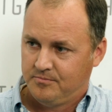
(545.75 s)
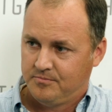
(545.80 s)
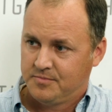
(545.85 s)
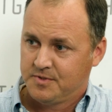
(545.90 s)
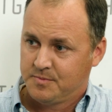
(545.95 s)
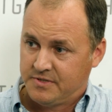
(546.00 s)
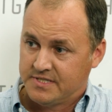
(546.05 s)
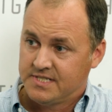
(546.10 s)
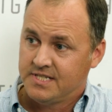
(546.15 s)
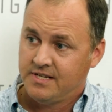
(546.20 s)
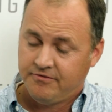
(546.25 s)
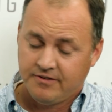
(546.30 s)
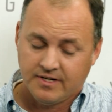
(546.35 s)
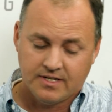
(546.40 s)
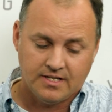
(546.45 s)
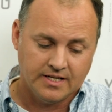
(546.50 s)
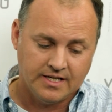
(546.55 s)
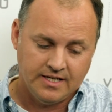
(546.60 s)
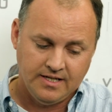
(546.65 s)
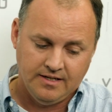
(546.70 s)

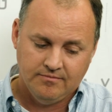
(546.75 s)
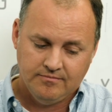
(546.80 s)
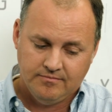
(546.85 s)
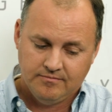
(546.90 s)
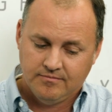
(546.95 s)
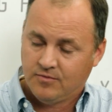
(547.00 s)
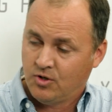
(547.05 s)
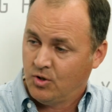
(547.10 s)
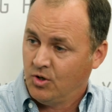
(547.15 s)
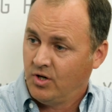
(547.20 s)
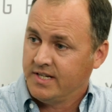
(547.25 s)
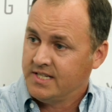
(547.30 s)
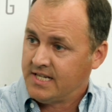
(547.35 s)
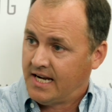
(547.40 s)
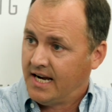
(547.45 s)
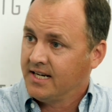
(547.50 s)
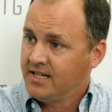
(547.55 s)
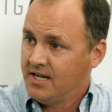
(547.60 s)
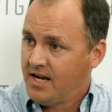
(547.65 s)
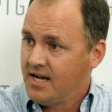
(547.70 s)
Specifically, early
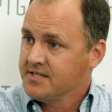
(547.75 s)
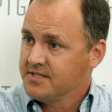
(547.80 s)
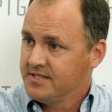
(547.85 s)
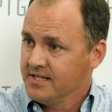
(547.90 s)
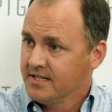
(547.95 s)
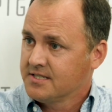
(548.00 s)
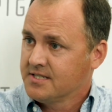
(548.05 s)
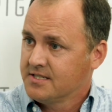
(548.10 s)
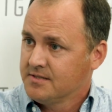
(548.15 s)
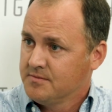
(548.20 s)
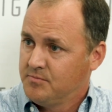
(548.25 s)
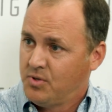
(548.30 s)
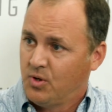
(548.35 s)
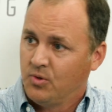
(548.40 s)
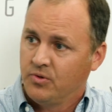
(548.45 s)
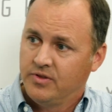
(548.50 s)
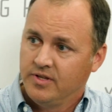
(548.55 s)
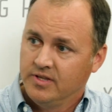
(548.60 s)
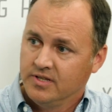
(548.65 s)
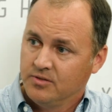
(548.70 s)
diagnostics,
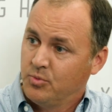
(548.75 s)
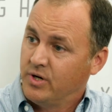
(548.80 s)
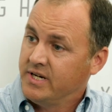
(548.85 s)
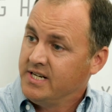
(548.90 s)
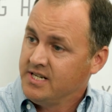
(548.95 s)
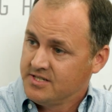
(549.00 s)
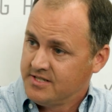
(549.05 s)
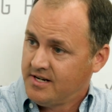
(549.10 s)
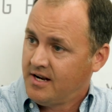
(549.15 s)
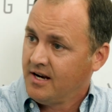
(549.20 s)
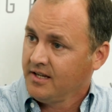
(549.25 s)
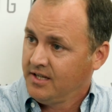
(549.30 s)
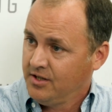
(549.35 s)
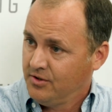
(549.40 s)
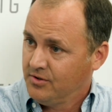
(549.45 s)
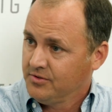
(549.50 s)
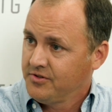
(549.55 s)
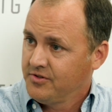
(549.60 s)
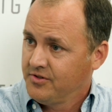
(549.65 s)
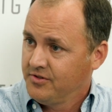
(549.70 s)
both in the breeding stock
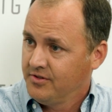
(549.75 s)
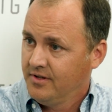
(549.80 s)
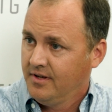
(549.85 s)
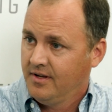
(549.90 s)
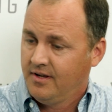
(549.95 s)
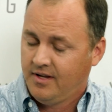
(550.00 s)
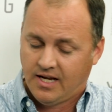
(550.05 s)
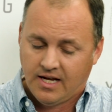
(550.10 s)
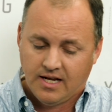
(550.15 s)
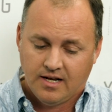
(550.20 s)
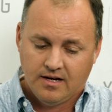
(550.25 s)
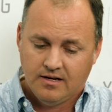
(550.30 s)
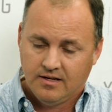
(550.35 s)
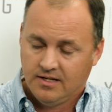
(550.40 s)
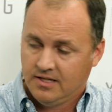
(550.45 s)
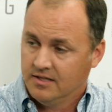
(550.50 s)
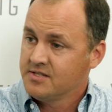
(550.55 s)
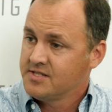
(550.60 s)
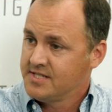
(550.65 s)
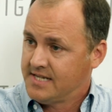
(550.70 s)
gilts and
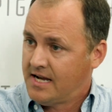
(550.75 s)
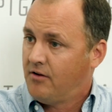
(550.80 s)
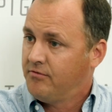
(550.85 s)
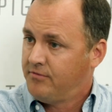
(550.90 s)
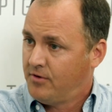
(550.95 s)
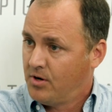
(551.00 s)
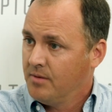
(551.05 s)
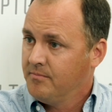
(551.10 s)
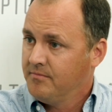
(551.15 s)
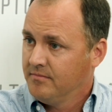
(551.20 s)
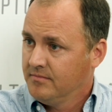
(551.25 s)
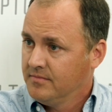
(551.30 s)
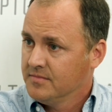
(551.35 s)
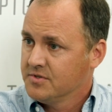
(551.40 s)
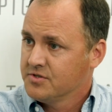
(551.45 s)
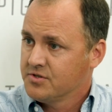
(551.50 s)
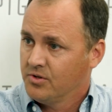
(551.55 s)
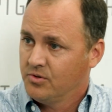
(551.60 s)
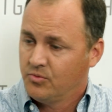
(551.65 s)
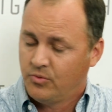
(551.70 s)
in the sow farm,
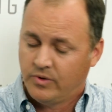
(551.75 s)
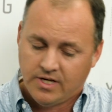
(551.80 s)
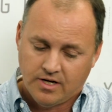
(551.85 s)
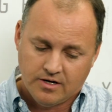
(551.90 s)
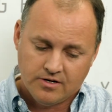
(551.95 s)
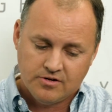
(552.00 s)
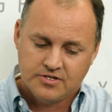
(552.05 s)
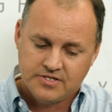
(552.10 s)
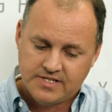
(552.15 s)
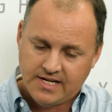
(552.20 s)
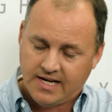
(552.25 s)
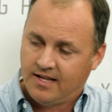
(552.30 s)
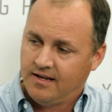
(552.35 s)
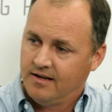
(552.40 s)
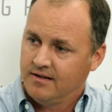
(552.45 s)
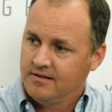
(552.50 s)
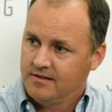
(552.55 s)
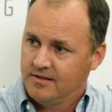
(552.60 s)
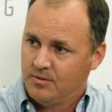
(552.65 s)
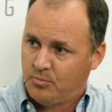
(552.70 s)
so that we
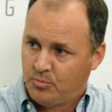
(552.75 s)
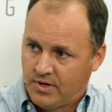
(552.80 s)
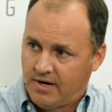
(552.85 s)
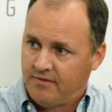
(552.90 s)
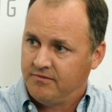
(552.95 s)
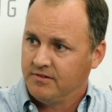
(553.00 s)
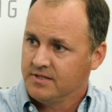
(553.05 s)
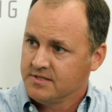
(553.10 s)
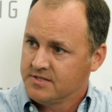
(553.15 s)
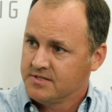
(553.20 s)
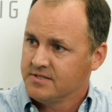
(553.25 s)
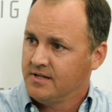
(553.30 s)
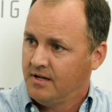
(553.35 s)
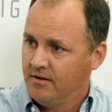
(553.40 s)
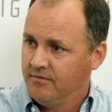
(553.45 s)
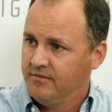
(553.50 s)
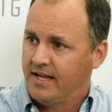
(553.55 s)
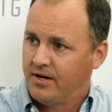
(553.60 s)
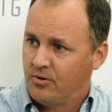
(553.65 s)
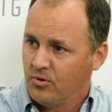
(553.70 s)
understand the prevalence
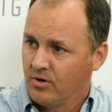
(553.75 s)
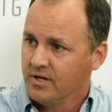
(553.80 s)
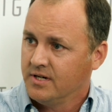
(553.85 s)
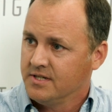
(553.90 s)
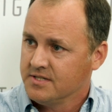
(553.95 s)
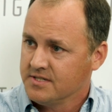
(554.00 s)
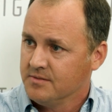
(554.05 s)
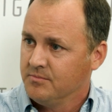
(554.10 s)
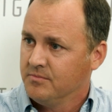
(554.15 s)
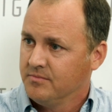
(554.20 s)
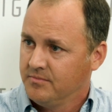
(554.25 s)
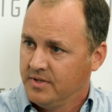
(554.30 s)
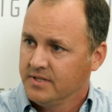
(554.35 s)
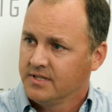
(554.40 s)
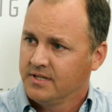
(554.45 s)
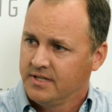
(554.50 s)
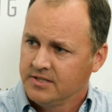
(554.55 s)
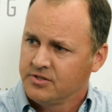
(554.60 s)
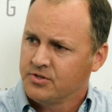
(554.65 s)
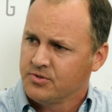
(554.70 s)
of that organism.
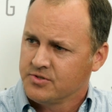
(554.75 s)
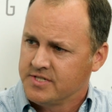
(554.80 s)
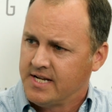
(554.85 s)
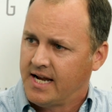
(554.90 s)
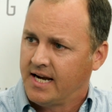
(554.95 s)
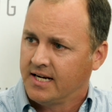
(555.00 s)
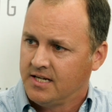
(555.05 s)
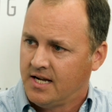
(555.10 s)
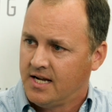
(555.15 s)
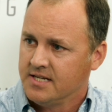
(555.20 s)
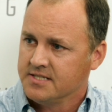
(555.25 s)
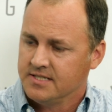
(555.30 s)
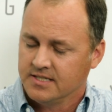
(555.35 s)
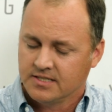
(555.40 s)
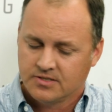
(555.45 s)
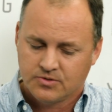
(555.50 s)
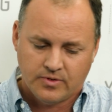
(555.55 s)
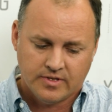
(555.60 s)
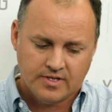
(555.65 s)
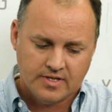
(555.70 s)
But get those
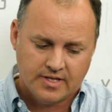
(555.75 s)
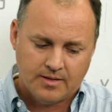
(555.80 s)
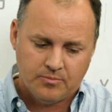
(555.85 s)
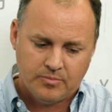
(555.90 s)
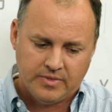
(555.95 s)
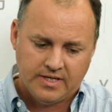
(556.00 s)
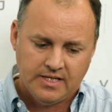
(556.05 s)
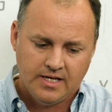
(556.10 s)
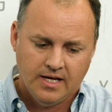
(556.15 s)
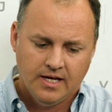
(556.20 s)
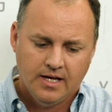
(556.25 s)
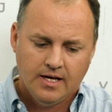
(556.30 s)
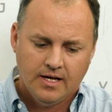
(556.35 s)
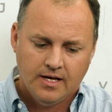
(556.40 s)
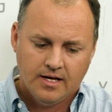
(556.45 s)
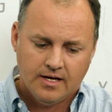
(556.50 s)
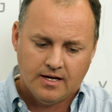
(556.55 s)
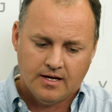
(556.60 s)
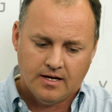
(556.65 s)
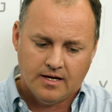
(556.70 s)
diagnostics, whether that be
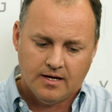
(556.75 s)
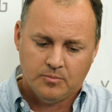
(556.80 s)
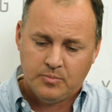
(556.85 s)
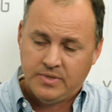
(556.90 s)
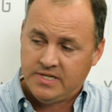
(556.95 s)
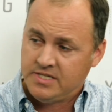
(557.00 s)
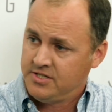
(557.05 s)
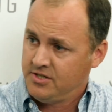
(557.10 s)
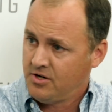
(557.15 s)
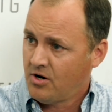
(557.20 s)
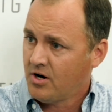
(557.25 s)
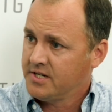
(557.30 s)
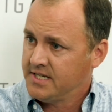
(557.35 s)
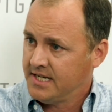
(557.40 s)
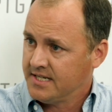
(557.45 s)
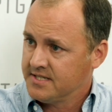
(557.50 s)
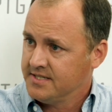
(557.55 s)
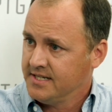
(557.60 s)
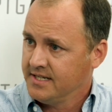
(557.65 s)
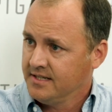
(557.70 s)
PCR
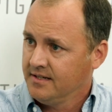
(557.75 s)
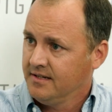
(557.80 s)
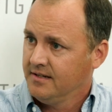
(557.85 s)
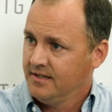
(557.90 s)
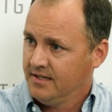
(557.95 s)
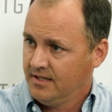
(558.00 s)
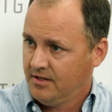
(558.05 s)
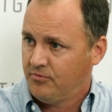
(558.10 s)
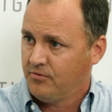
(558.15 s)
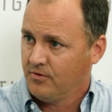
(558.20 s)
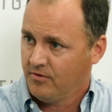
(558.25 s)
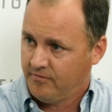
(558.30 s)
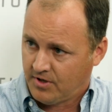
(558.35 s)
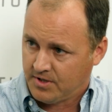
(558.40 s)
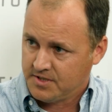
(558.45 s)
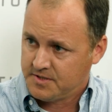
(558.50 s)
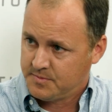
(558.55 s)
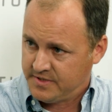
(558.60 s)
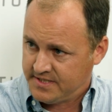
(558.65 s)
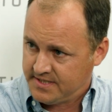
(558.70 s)
testing if we're
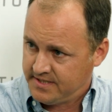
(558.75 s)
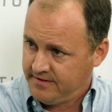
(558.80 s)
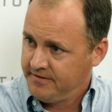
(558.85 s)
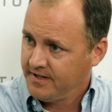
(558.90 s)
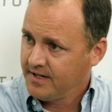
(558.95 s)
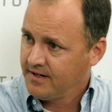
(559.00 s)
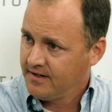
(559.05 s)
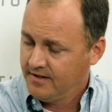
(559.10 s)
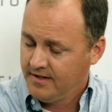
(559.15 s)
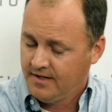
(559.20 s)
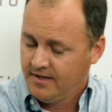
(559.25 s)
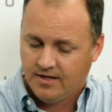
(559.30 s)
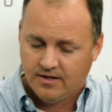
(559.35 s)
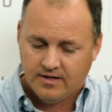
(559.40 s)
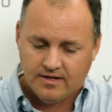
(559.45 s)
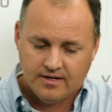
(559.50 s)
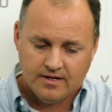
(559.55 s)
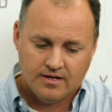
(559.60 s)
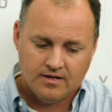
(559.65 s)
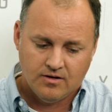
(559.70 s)
very specific,
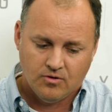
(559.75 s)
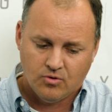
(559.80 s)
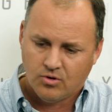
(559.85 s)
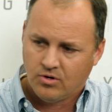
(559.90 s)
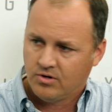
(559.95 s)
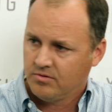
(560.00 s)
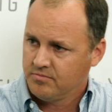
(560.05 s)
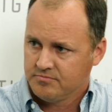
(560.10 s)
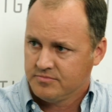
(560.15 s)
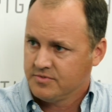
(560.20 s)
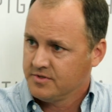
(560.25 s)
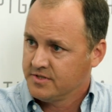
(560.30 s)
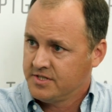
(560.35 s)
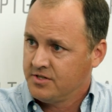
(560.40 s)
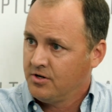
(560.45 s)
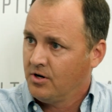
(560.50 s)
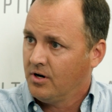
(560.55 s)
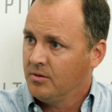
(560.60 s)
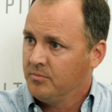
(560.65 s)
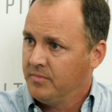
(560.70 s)
or
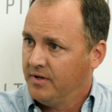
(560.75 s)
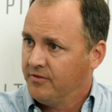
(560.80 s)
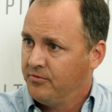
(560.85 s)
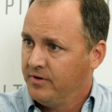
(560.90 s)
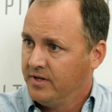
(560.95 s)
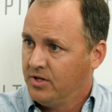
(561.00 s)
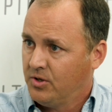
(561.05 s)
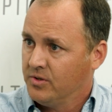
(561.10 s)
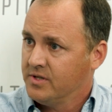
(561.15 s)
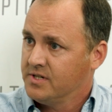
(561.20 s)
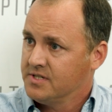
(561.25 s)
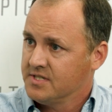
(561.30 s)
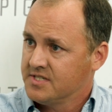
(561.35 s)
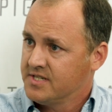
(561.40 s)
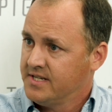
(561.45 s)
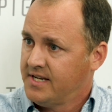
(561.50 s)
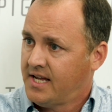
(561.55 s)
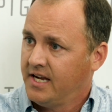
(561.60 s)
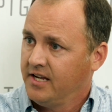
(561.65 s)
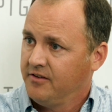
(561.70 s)
serum if we know that
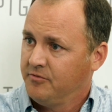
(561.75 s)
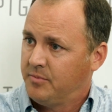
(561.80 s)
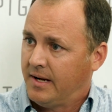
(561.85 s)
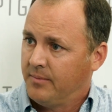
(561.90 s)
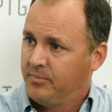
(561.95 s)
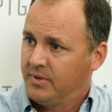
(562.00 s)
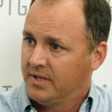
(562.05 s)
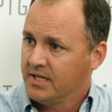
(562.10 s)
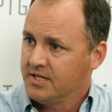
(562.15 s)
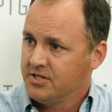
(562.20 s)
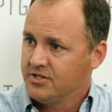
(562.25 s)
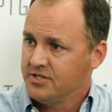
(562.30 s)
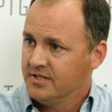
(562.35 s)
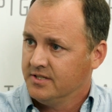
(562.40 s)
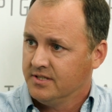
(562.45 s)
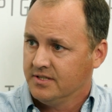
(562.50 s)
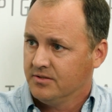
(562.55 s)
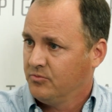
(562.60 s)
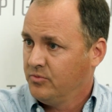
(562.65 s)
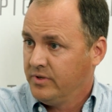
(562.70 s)
it's a naive
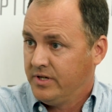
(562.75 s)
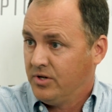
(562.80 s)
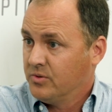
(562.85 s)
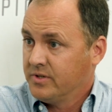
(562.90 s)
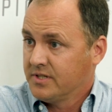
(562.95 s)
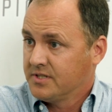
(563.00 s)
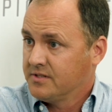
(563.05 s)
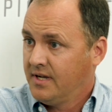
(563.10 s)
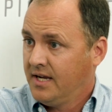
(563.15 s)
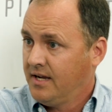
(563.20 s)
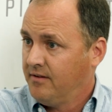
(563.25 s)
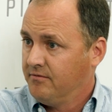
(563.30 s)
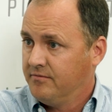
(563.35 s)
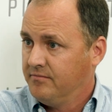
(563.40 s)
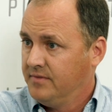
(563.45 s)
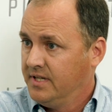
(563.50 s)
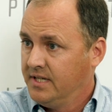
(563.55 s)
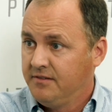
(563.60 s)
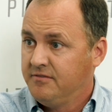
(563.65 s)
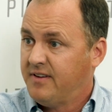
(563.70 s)
population that we don't have
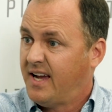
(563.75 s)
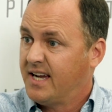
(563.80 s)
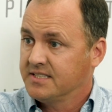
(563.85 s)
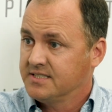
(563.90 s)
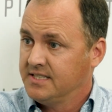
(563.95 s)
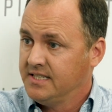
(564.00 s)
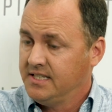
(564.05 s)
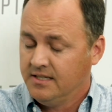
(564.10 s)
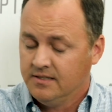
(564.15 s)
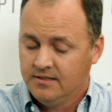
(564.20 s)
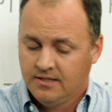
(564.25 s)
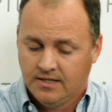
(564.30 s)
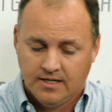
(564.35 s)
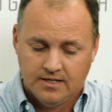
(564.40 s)
any vaccine.